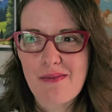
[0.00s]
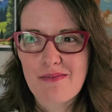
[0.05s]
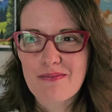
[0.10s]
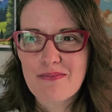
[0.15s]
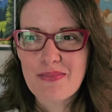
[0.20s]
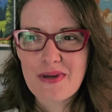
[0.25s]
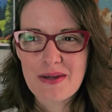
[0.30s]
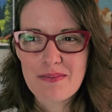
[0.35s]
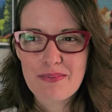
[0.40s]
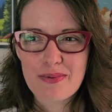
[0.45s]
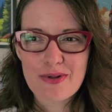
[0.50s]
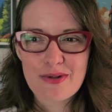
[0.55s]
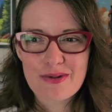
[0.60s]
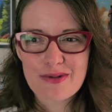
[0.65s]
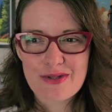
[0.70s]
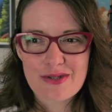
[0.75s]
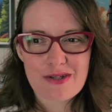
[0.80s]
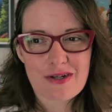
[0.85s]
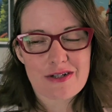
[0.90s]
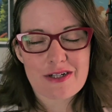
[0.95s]
People
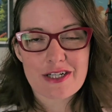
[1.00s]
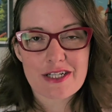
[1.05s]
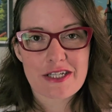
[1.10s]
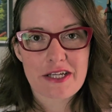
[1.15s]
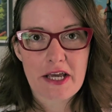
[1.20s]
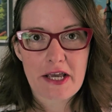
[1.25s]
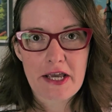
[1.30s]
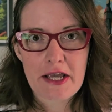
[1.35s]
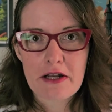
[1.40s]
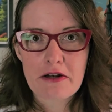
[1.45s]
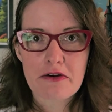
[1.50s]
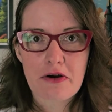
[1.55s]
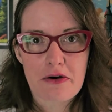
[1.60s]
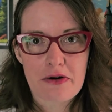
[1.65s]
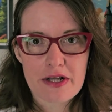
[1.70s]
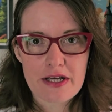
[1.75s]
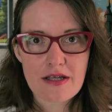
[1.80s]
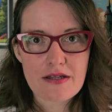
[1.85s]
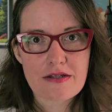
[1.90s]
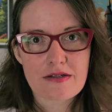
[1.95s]
started taking
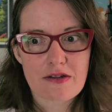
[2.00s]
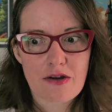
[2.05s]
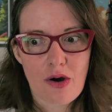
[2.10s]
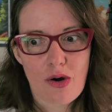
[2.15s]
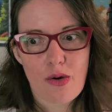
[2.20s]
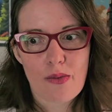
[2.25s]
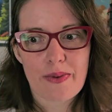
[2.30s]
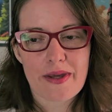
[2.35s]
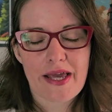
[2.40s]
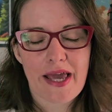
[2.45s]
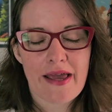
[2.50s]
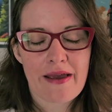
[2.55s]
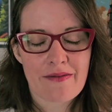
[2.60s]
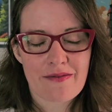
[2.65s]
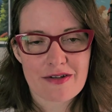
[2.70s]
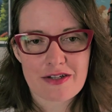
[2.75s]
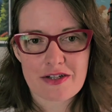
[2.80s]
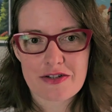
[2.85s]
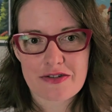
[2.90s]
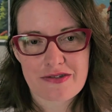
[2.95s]
notice, so
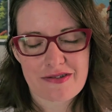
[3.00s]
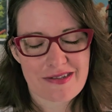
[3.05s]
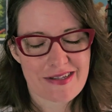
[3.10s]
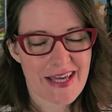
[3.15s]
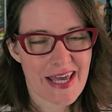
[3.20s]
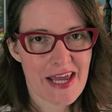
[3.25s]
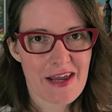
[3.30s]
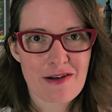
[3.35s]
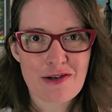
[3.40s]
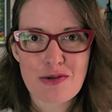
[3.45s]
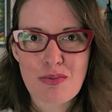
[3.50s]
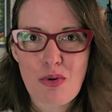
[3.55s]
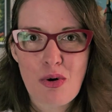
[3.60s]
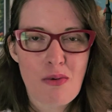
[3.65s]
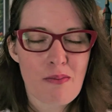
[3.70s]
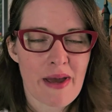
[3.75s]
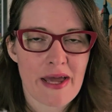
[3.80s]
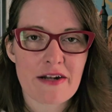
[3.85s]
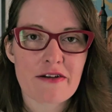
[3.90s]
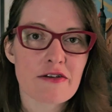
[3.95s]
it just gained
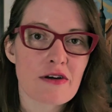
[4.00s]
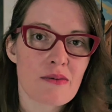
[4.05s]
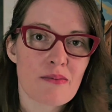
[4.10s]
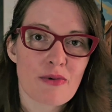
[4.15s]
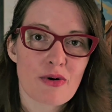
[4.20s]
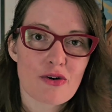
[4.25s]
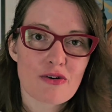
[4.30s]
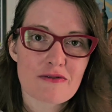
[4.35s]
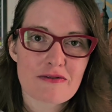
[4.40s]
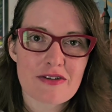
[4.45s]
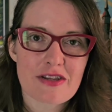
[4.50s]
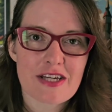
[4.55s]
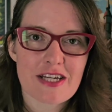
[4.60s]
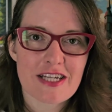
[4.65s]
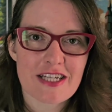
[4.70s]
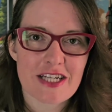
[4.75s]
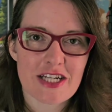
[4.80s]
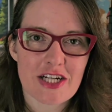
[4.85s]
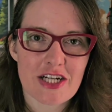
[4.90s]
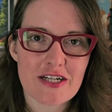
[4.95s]
momentum over the
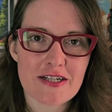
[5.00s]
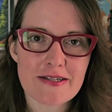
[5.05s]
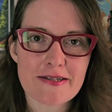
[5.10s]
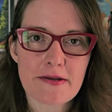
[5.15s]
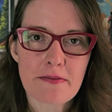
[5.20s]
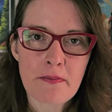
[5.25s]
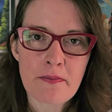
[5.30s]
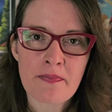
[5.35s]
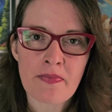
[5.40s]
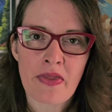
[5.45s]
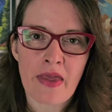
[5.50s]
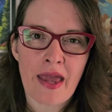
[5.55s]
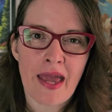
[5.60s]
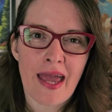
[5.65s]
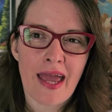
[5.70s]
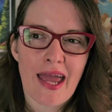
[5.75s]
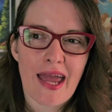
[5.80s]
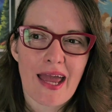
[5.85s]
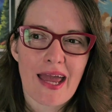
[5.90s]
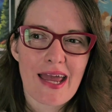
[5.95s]
years.
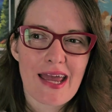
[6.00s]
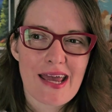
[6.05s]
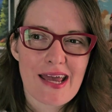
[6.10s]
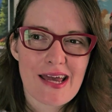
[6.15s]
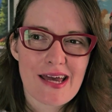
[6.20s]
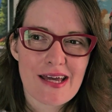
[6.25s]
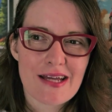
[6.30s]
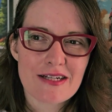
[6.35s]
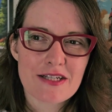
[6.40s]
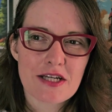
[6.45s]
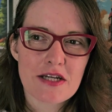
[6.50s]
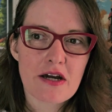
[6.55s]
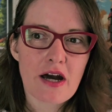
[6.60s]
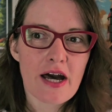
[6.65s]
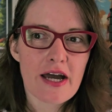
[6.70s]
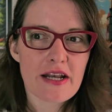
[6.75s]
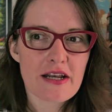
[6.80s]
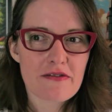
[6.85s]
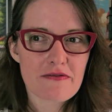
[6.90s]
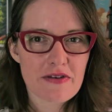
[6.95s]
And it
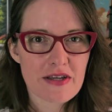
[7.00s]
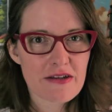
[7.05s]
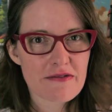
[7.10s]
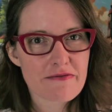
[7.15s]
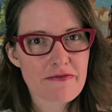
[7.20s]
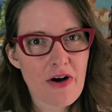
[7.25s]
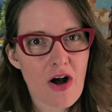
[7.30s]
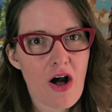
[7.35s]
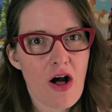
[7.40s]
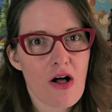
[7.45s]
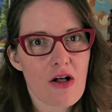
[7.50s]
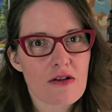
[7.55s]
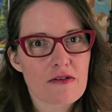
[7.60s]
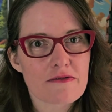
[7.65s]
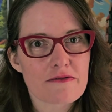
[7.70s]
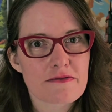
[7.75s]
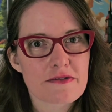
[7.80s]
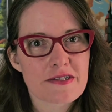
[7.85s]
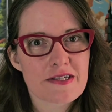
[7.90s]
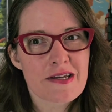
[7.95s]
kind of
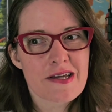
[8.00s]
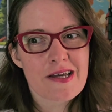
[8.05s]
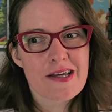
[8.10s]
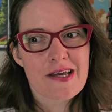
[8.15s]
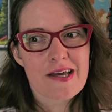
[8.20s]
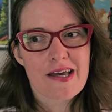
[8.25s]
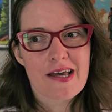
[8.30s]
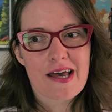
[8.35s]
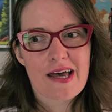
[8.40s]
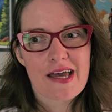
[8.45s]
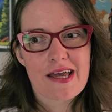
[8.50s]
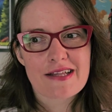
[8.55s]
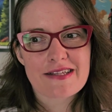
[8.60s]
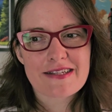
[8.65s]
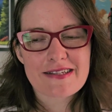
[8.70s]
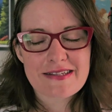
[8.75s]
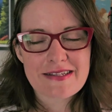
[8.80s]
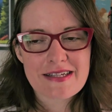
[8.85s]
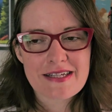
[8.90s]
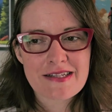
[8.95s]
evolved. And
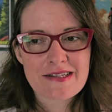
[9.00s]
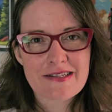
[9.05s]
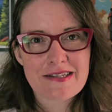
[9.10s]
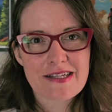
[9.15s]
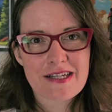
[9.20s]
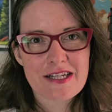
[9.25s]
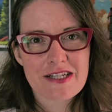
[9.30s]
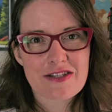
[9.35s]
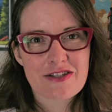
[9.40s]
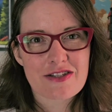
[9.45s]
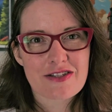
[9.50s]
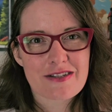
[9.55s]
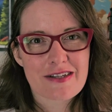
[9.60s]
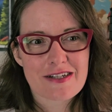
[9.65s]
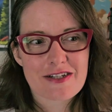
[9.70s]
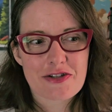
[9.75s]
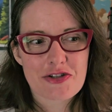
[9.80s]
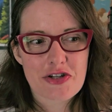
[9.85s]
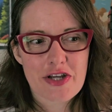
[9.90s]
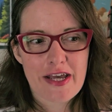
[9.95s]
since it is
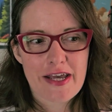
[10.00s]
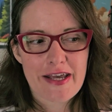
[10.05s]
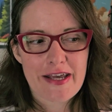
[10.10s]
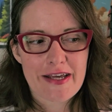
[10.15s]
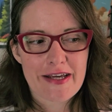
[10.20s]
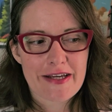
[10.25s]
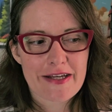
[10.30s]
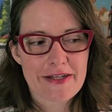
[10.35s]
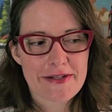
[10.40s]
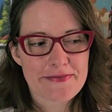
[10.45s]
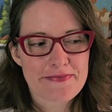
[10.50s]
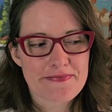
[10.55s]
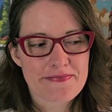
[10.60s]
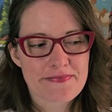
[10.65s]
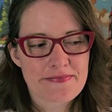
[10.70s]
such a